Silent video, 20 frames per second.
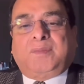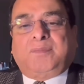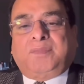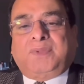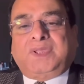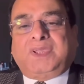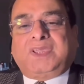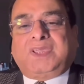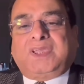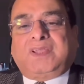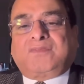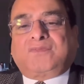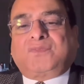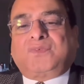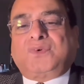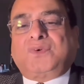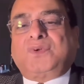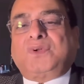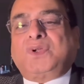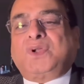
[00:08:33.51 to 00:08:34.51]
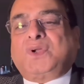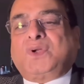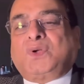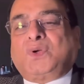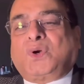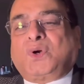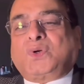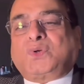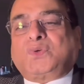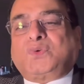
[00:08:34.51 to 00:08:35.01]
Be careful
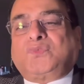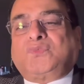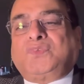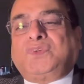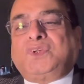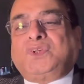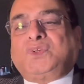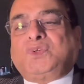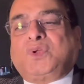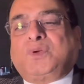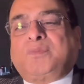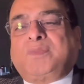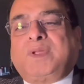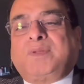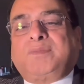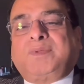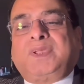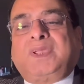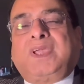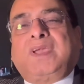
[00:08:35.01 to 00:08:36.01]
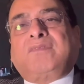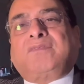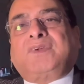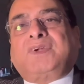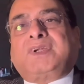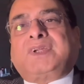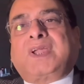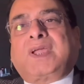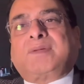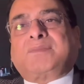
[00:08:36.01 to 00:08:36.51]
not to feed your baby
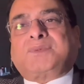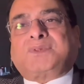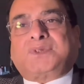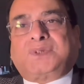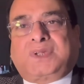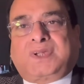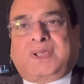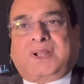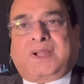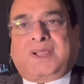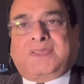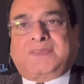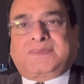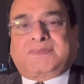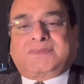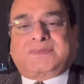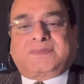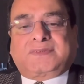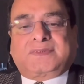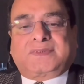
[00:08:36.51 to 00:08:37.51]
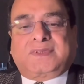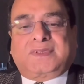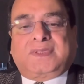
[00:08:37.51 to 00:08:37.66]
every time she cries.